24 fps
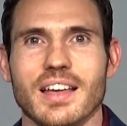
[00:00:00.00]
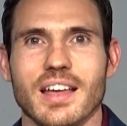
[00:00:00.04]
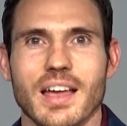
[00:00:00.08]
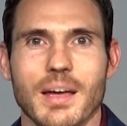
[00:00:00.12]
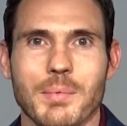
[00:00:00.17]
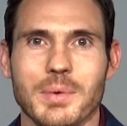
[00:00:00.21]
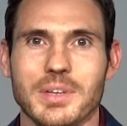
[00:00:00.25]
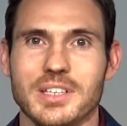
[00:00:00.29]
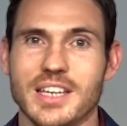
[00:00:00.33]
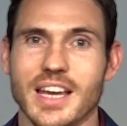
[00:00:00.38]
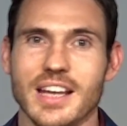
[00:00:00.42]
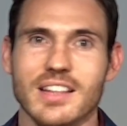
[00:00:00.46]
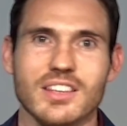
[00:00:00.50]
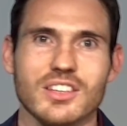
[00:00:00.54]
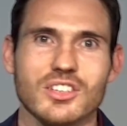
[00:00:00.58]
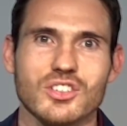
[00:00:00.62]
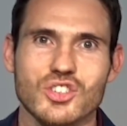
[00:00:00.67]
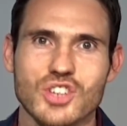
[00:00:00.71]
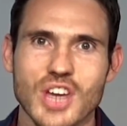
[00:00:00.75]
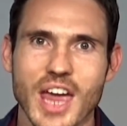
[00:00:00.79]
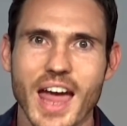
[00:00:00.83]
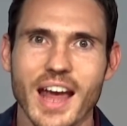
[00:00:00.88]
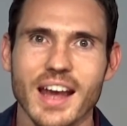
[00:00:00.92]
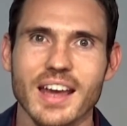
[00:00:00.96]
Let me take this
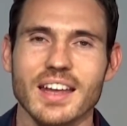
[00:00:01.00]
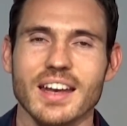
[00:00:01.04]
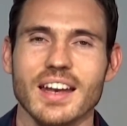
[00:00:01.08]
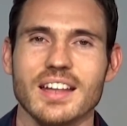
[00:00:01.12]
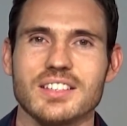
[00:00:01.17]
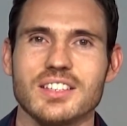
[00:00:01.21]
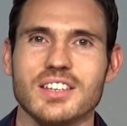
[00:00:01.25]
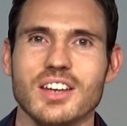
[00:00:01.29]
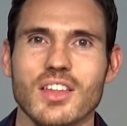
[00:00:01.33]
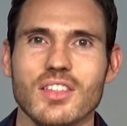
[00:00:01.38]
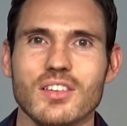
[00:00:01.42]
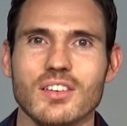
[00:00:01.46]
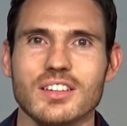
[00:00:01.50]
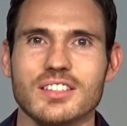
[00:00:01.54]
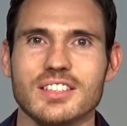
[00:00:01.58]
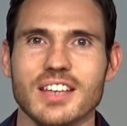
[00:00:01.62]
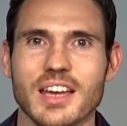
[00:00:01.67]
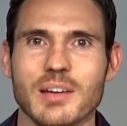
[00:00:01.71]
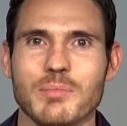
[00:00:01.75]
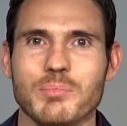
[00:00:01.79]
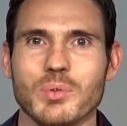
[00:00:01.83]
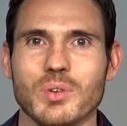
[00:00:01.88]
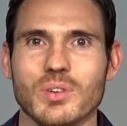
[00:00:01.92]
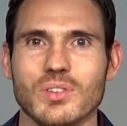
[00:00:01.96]
jacket as another
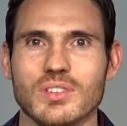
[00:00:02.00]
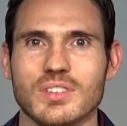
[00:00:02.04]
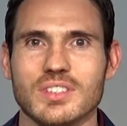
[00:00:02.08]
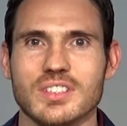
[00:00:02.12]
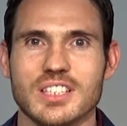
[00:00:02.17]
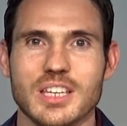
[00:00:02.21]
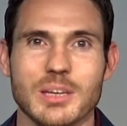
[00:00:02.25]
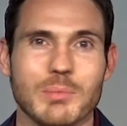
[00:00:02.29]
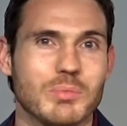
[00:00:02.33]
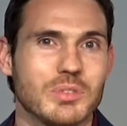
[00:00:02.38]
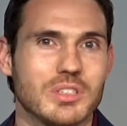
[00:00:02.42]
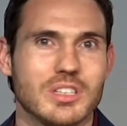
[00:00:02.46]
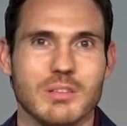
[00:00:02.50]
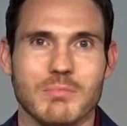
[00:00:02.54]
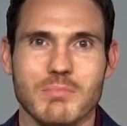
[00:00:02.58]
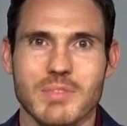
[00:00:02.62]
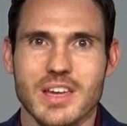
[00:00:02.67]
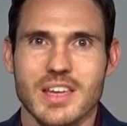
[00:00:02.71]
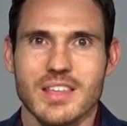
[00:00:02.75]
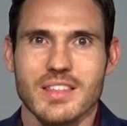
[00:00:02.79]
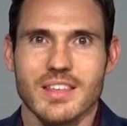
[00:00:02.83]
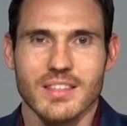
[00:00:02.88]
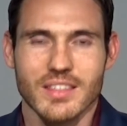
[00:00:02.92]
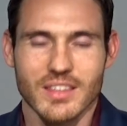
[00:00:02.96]
example. It seems to
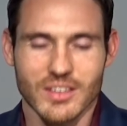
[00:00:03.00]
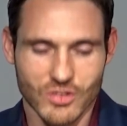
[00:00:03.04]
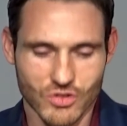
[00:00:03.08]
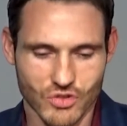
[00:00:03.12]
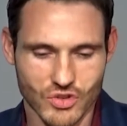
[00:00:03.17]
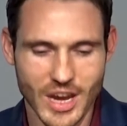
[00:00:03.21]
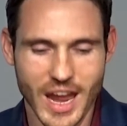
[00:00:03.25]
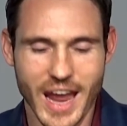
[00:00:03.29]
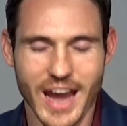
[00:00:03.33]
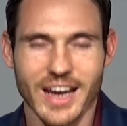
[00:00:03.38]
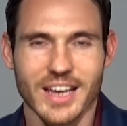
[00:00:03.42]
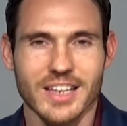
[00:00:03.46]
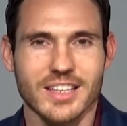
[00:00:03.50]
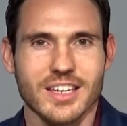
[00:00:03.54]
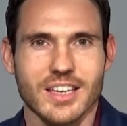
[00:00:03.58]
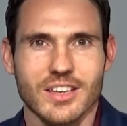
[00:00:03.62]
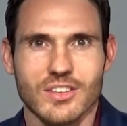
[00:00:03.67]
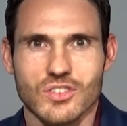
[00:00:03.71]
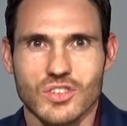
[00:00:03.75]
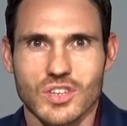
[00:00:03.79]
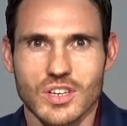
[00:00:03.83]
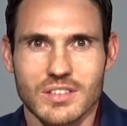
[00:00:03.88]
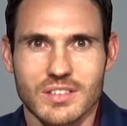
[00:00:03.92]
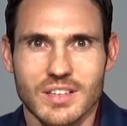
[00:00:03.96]
me that this jacket
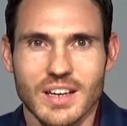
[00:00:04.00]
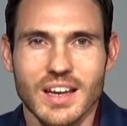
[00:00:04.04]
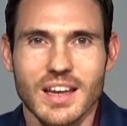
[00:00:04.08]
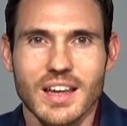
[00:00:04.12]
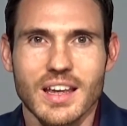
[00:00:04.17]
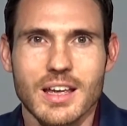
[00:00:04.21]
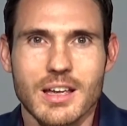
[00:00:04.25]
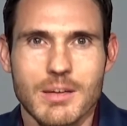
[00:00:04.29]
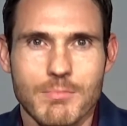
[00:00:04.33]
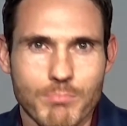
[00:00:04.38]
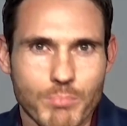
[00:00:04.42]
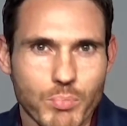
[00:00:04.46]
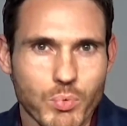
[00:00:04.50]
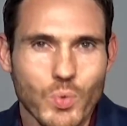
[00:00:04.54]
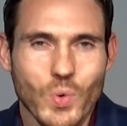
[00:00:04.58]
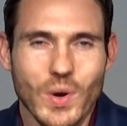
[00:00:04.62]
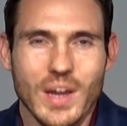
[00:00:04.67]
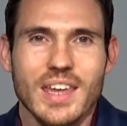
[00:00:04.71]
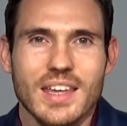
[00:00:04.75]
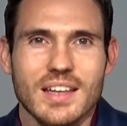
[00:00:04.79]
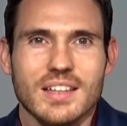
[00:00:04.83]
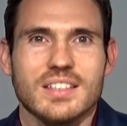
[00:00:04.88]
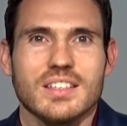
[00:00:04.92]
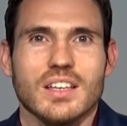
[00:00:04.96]
didn't just
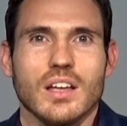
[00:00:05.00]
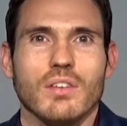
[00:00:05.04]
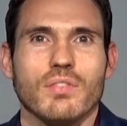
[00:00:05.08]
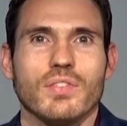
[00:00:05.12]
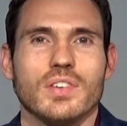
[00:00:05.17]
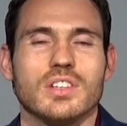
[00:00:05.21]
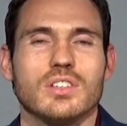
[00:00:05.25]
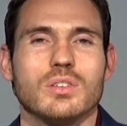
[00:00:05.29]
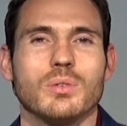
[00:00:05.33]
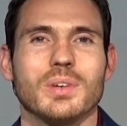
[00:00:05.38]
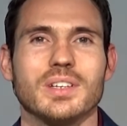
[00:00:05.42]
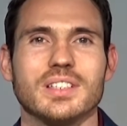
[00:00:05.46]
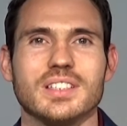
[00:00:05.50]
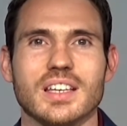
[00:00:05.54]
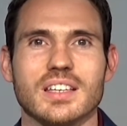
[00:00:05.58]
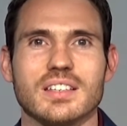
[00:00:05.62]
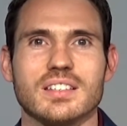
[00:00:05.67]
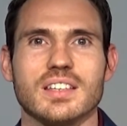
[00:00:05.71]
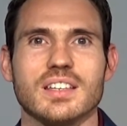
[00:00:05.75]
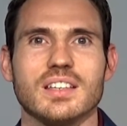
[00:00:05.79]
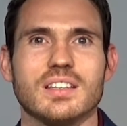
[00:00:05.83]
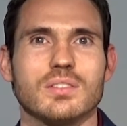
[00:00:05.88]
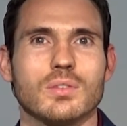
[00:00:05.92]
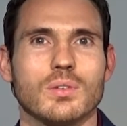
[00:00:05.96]
bring itself into
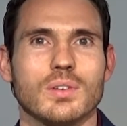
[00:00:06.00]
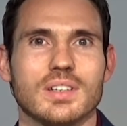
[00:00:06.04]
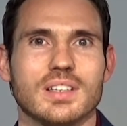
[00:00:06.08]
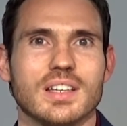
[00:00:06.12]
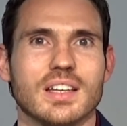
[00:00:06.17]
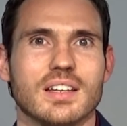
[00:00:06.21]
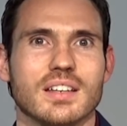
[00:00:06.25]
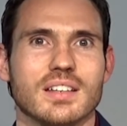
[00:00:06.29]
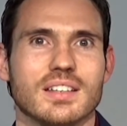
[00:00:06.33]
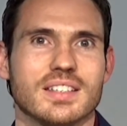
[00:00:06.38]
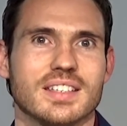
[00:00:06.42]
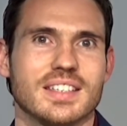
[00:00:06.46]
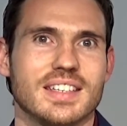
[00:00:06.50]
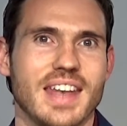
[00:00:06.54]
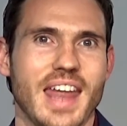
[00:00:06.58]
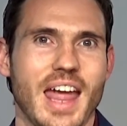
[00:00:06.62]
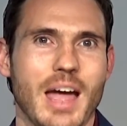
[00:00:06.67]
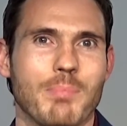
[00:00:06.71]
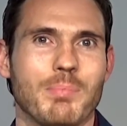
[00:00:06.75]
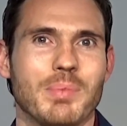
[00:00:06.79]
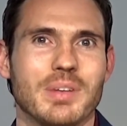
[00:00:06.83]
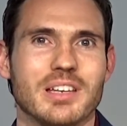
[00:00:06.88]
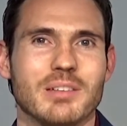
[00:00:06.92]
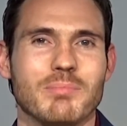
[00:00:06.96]
existence, or it didn't
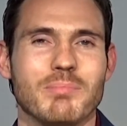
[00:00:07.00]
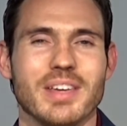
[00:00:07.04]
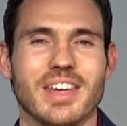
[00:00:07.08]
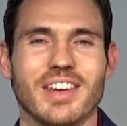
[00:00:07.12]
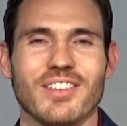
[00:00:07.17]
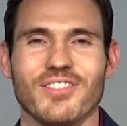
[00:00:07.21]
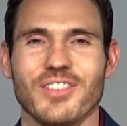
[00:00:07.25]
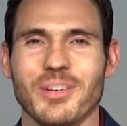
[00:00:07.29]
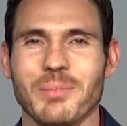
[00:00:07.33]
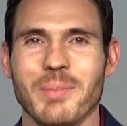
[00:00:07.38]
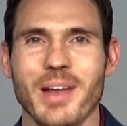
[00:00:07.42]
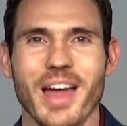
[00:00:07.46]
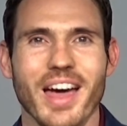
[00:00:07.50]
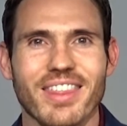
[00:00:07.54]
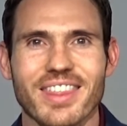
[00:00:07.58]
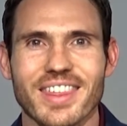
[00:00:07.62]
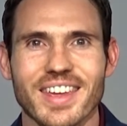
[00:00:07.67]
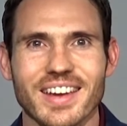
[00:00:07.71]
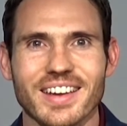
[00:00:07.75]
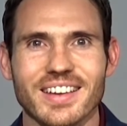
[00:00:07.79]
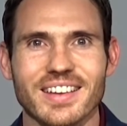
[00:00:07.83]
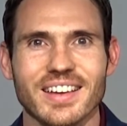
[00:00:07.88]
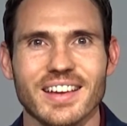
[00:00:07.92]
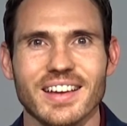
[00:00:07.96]
snap into being from
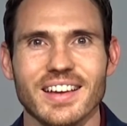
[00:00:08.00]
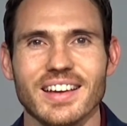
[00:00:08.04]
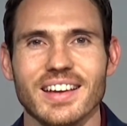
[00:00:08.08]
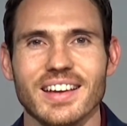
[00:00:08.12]
nothing.